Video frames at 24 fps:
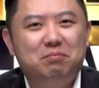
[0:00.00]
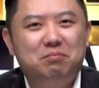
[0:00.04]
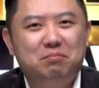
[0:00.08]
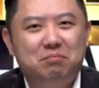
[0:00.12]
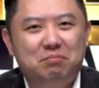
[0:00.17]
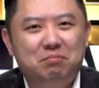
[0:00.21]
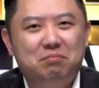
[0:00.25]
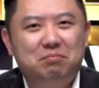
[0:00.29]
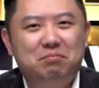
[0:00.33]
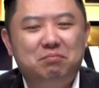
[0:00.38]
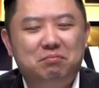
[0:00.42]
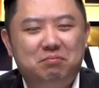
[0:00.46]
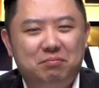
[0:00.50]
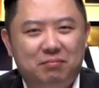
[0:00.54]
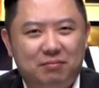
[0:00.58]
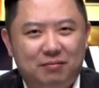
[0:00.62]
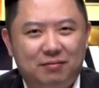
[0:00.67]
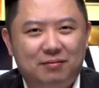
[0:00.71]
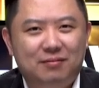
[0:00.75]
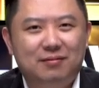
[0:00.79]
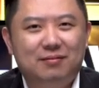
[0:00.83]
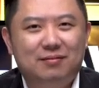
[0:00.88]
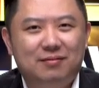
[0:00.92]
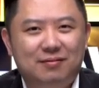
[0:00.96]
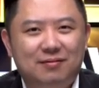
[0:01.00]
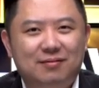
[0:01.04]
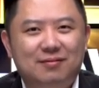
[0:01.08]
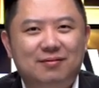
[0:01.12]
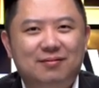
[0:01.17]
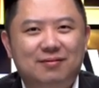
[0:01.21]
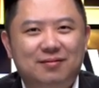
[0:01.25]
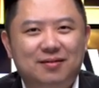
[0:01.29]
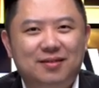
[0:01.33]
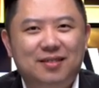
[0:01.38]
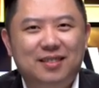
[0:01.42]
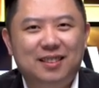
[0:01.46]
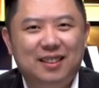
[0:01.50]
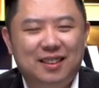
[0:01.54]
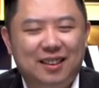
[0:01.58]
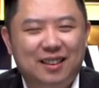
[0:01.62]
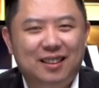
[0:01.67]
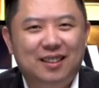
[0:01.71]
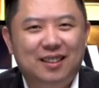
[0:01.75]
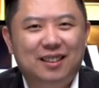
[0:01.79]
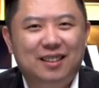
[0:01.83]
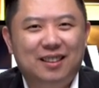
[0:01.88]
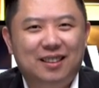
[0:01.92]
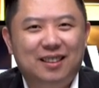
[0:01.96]

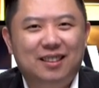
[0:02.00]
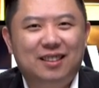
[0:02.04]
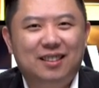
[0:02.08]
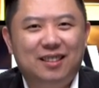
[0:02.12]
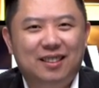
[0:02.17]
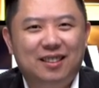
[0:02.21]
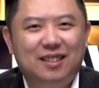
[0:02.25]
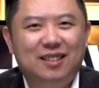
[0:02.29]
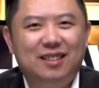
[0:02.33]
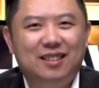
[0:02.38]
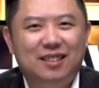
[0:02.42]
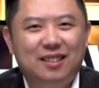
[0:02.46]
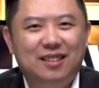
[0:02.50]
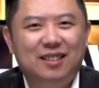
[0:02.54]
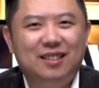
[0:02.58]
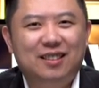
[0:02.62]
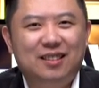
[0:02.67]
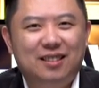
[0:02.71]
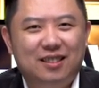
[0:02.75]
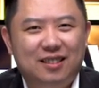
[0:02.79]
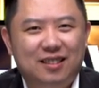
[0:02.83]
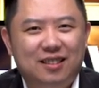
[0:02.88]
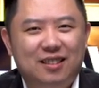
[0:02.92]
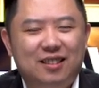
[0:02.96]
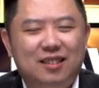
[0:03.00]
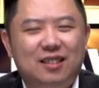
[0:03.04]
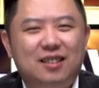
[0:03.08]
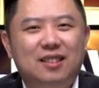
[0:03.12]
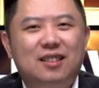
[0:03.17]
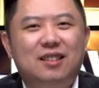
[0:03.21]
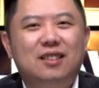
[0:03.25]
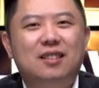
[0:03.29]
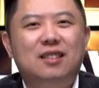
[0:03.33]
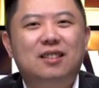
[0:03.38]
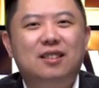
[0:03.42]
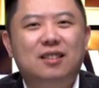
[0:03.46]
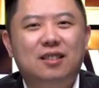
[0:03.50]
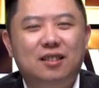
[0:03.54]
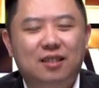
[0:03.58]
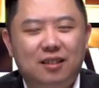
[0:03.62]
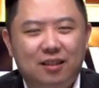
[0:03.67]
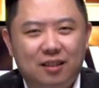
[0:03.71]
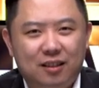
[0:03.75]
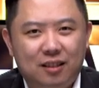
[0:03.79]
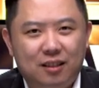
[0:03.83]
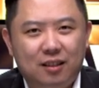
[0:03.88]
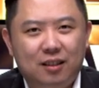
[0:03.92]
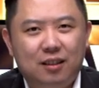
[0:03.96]

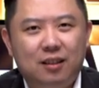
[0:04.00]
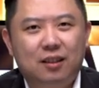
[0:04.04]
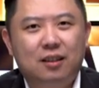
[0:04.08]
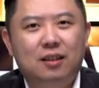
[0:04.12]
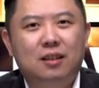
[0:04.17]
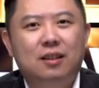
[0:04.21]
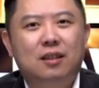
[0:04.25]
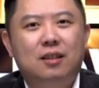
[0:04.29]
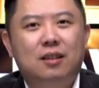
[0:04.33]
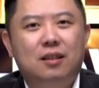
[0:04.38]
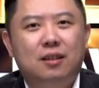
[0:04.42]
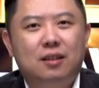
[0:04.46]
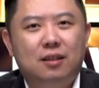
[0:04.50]
No words are spoken by the person on screen.